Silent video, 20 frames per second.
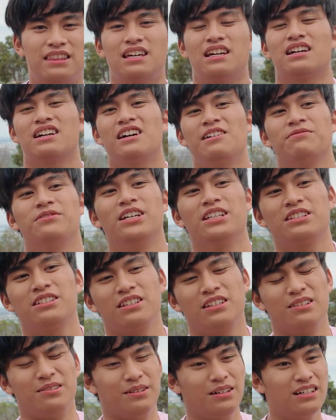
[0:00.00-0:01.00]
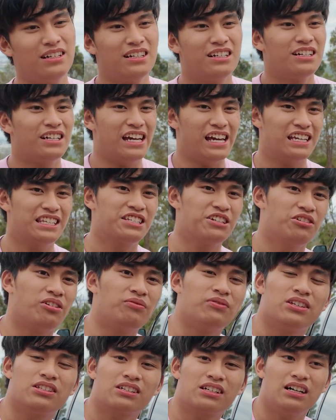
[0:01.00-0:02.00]
thing I've done to the exterior
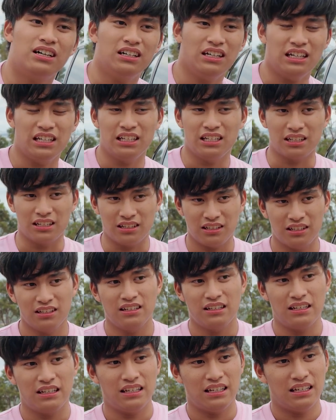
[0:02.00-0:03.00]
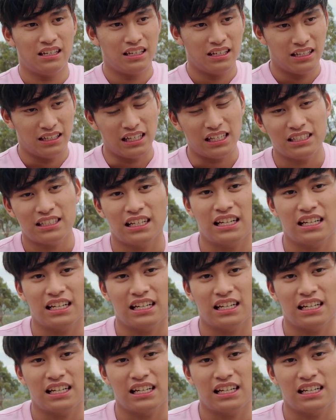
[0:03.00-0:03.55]
of this car. And that's